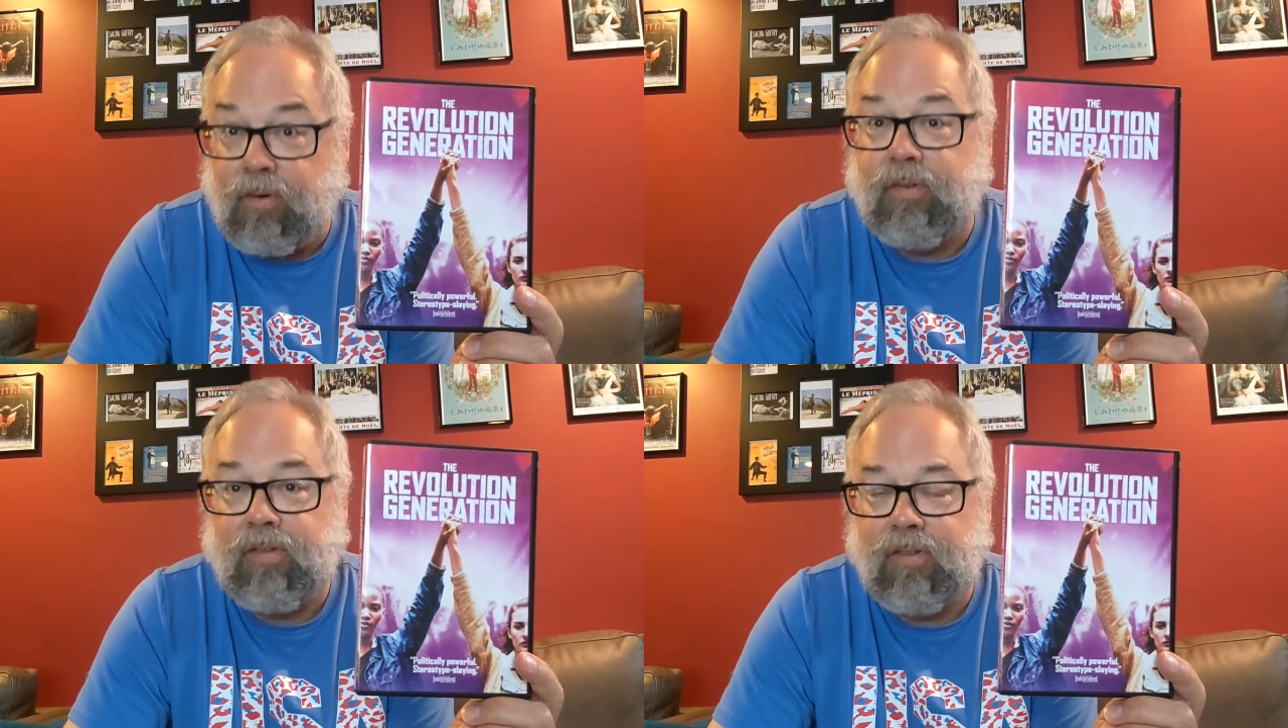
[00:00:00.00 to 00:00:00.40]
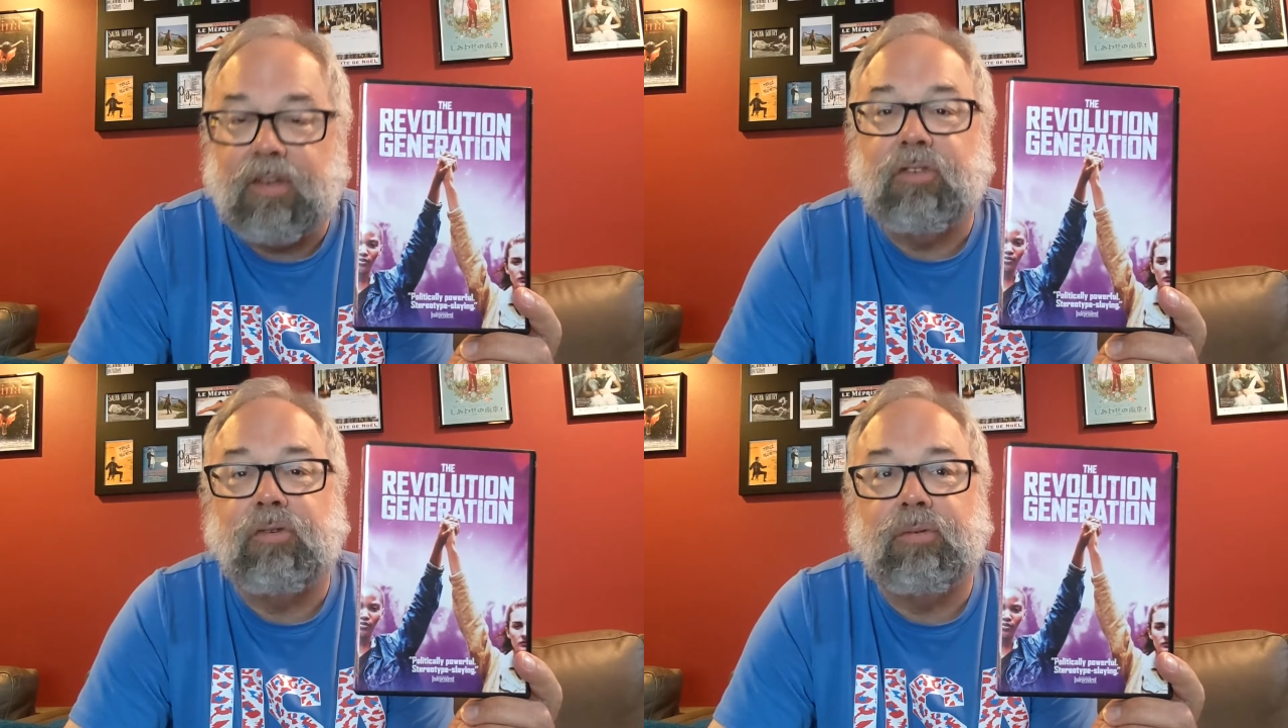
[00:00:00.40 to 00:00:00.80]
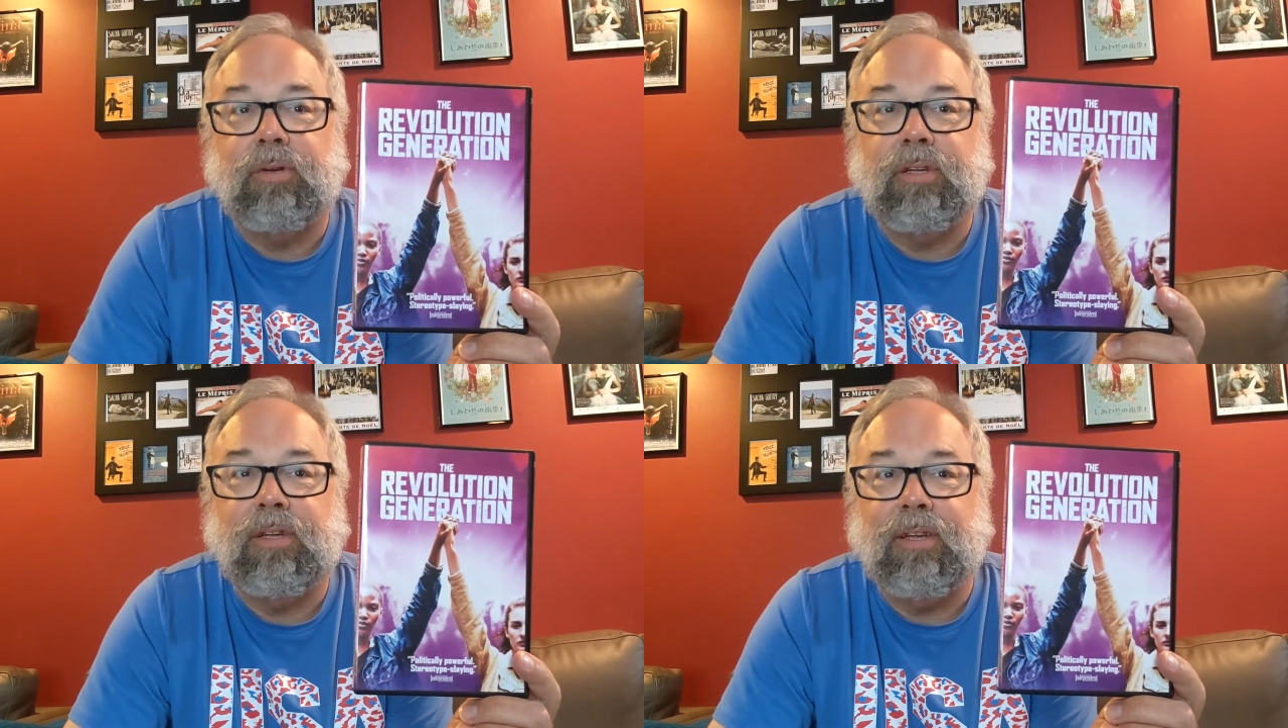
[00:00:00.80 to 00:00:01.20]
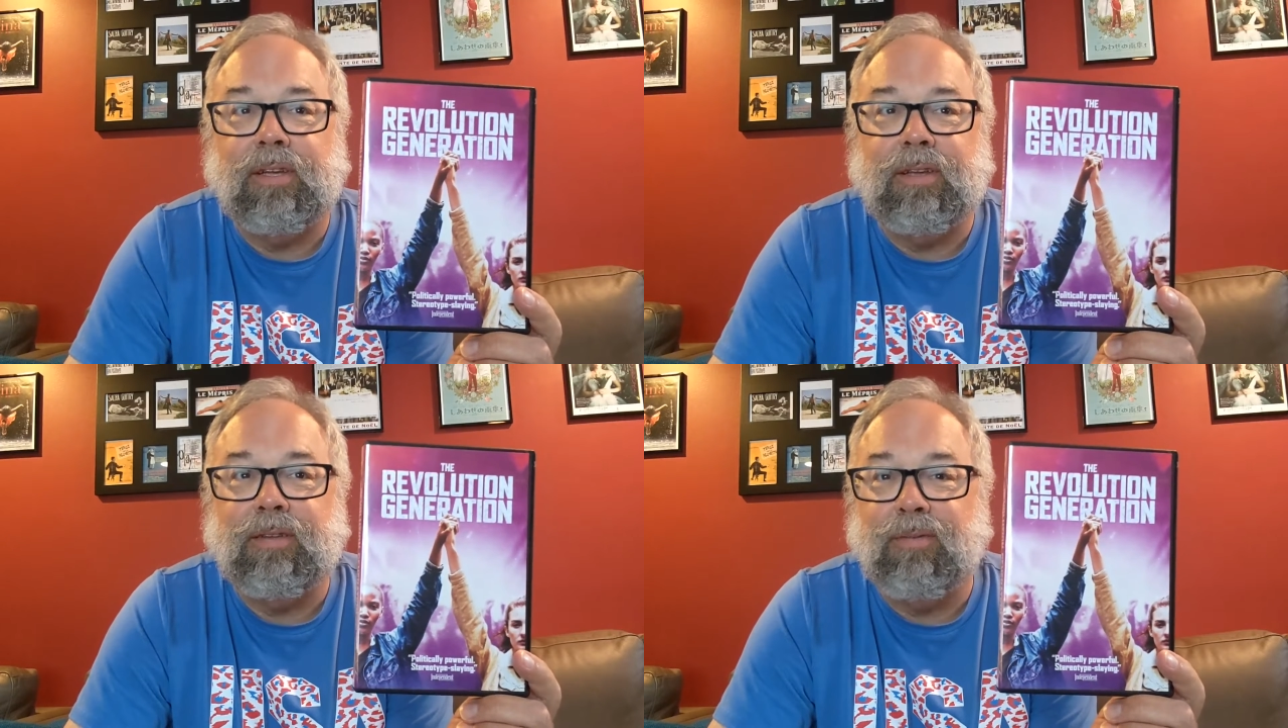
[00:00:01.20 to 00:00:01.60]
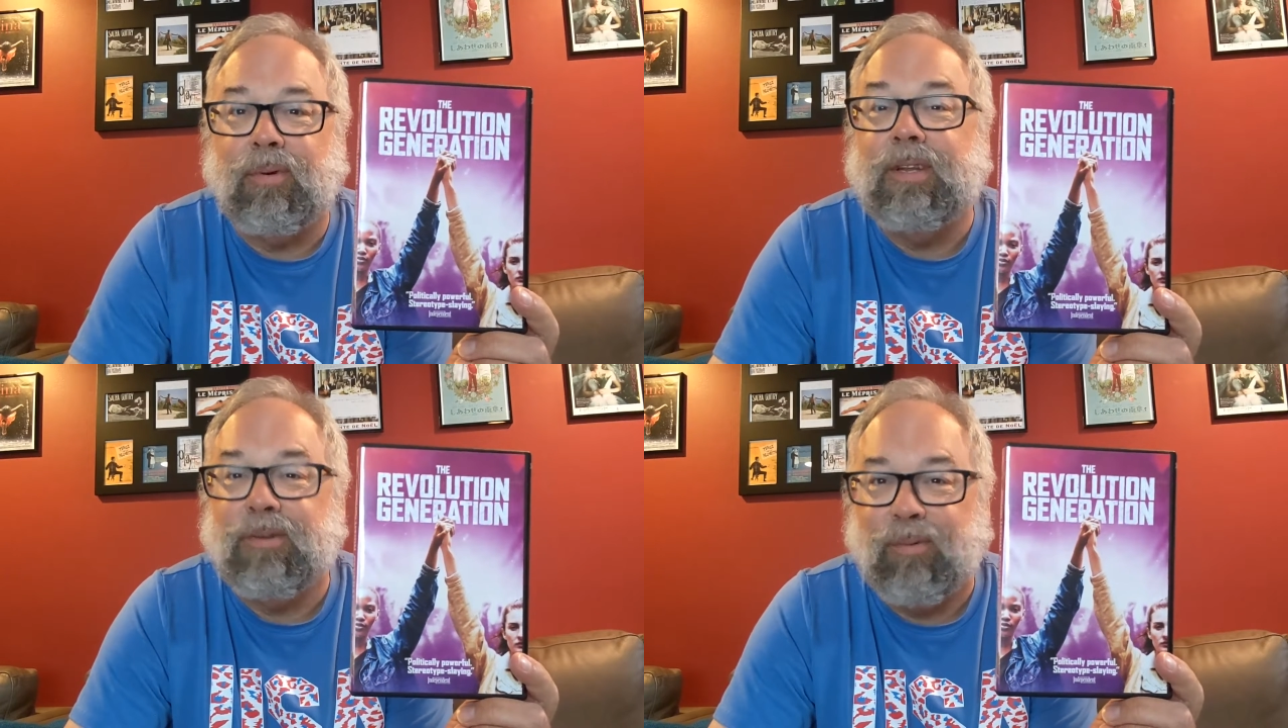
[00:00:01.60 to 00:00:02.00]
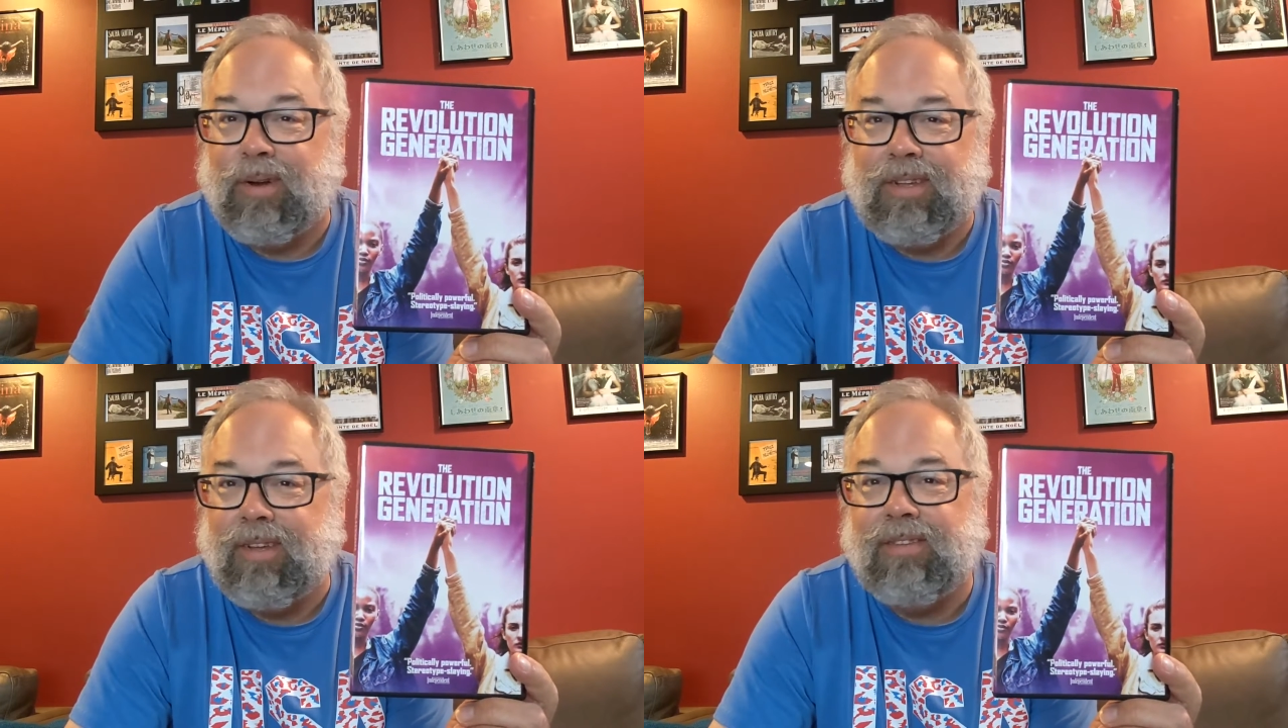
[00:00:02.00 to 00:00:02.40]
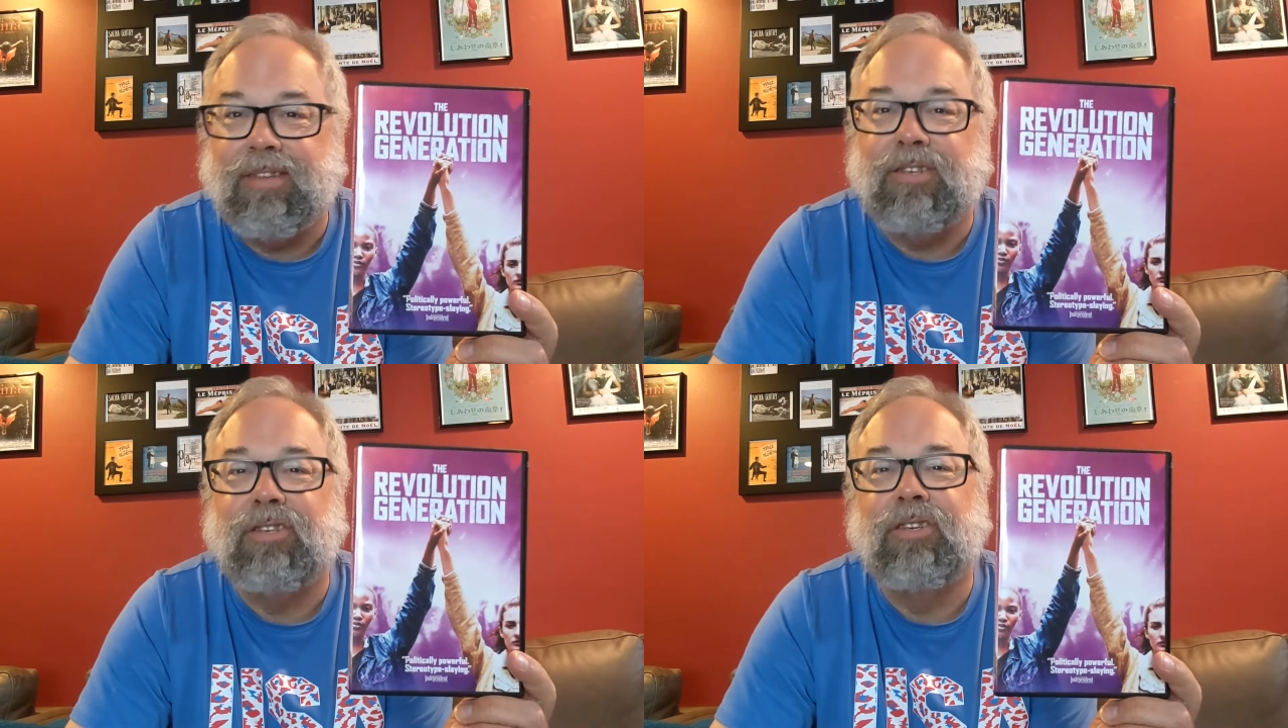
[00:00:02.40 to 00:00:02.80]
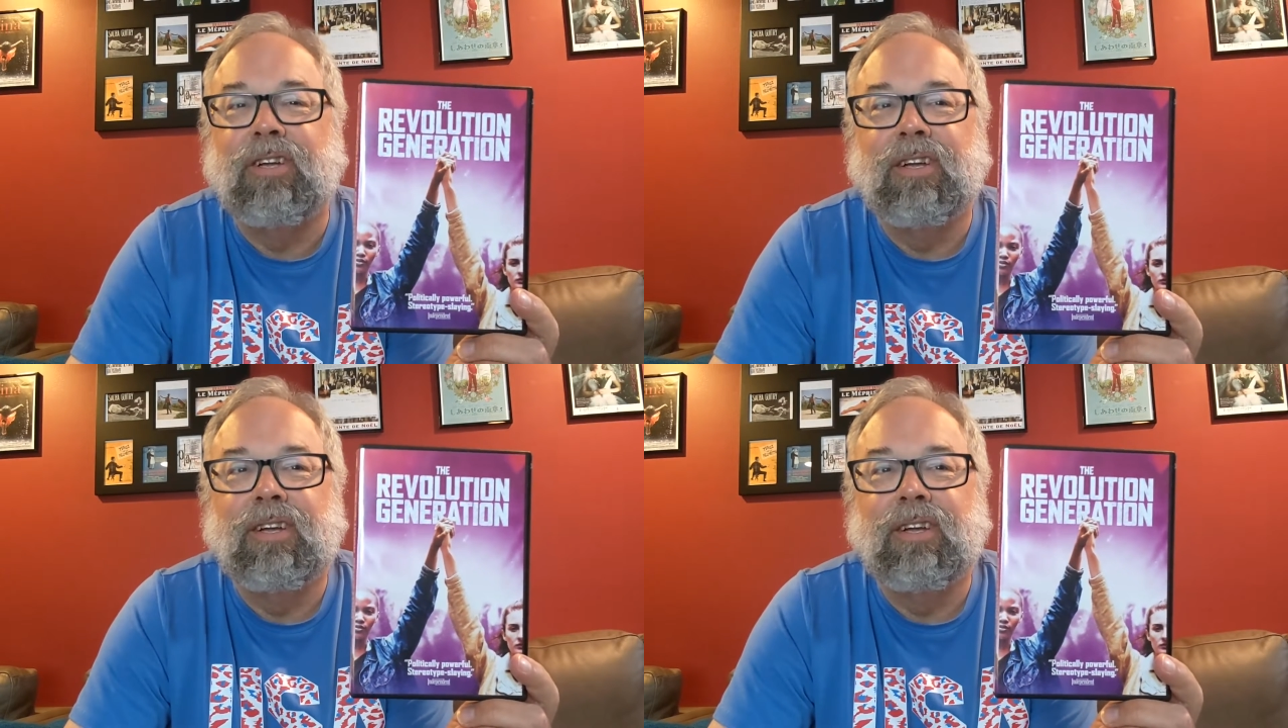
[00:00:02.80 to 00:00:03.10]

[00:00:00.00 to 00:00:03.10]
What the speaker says: century, 2020s-ish